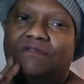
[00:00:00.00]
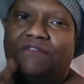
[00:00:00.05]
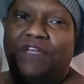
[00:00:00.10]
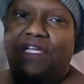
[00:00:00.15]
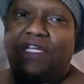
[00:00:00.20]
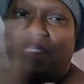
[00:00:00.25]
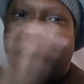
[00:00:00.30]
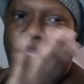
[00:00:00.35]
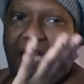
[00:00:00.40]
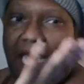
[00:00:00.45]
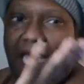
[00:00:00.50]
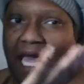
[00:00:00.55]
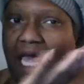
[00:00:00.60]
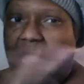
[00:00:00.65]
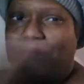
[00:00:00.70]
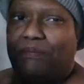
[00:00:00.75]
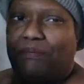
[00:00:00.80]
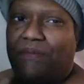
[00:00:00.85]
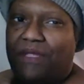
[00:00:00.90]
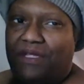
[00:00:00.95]
feeling
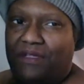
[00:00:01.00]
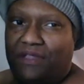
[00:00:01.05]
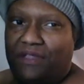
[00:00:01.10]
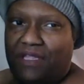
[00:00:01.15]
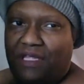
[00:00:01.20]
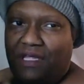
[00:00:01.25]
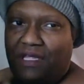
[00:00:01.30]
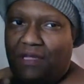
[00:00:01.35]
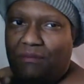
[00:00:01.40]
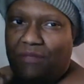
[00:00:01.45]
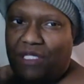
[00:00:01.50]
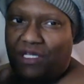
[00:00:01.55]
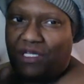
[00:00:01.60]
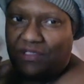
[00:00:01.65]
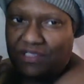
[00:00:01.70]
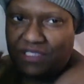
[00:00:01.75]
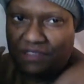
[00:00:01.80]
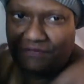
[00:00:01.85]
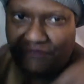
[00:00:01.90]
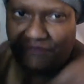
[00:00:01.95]
happy again
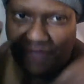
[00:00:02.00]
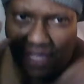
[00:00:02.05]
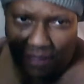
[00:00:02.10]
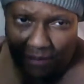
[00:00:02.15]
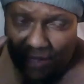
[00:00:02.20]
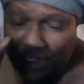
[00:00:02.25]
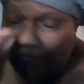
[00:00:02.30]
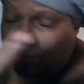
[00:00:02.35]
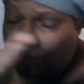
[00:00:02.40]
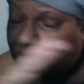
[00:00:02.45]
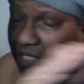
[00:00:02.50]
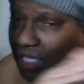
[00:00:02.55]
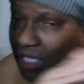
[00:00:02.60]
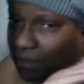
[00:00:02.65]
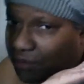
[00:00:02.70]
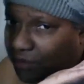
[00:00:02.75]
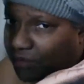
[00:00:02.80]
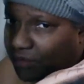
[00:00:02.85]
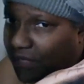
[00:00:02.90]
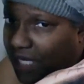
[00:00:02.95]
because the family don't
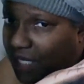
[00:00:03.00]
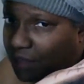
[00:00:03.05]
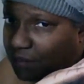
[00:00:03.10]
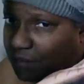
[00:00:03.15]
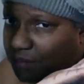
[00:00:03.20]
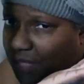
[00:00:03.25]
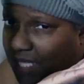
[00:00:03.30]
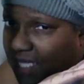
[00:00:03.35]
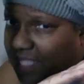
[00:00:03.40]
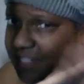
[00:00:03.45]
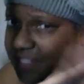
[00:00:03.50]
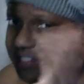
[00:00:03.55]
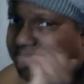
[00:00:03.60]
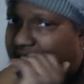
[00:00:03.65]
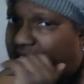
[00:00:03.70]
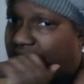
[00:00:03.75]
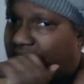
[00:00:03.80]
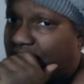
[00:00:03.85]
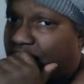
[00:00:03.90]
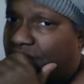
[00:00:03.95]
come around
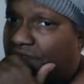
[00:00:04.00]
much,